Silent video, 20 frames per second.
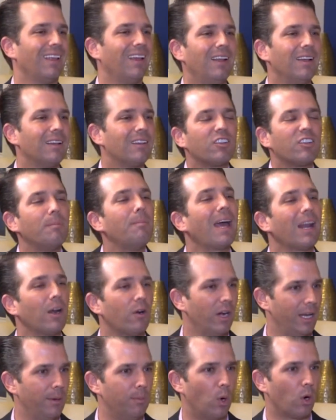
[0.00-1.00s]
doesn't matter
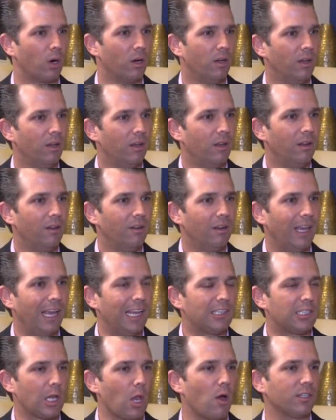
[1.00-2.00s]
anymore.
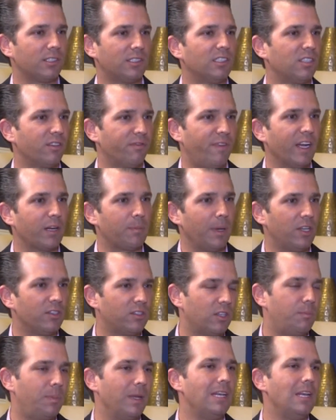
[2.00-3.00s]
It's lost its effect because
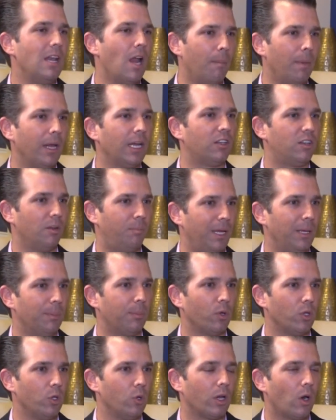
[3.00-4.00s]
it's been numbing to
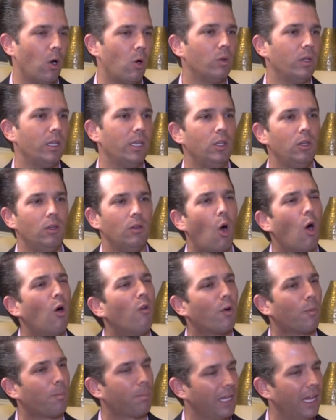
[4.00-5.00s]
people. You can only
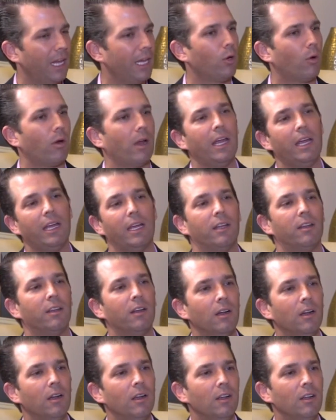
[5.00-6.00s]
overplay your hand
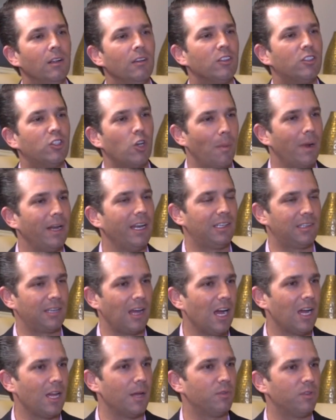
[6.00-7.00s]
so many
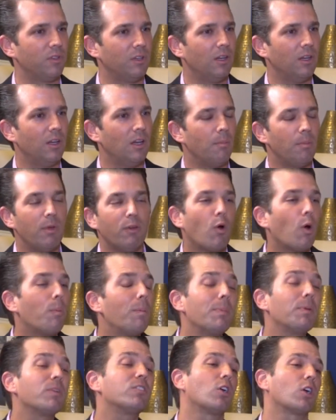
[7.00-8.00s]
times before
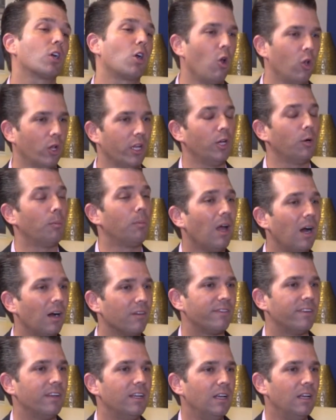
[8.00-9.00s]
people start calling your bluff.
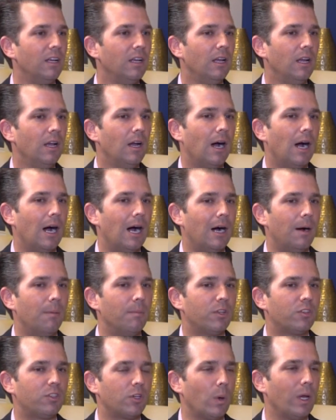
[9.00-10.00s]
Um,
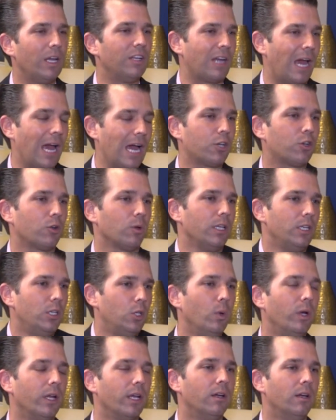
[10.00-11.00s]
so it's actually
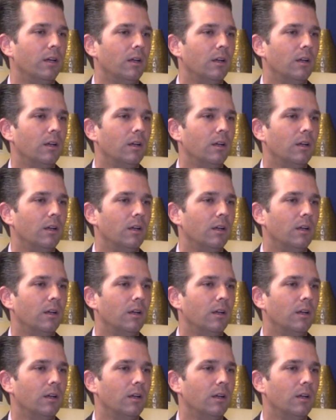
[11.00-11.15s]
doing